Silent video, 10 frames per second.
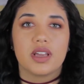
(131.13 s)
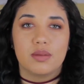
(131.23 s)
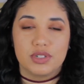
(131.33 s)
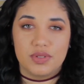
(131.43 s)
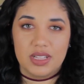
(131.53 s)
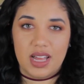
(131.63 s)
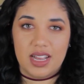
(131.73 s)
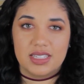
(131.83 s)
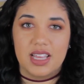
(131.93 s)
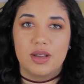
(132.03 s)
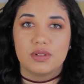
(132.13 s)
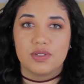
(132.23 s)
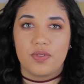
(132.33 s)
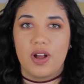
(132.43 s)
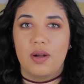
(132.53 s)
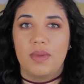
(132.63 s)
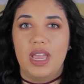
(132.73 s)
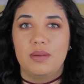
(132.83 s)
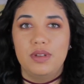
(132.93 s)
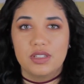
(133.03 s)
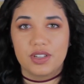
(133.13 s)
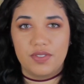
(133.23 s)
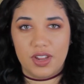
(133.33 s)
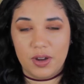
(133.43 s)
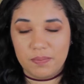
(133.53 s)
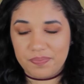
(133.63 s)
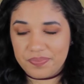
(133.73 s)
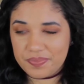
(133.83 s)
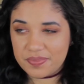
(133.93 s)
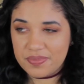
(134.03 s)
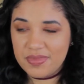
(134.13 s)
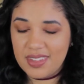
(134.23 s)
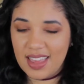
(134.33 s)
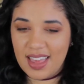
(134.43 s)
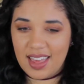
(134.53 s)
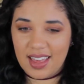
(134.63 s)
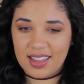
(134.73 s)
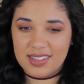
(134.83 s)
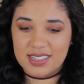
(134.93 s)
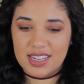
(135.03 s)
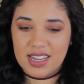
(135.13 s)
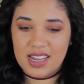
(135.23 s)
come to realize it was from a music video. And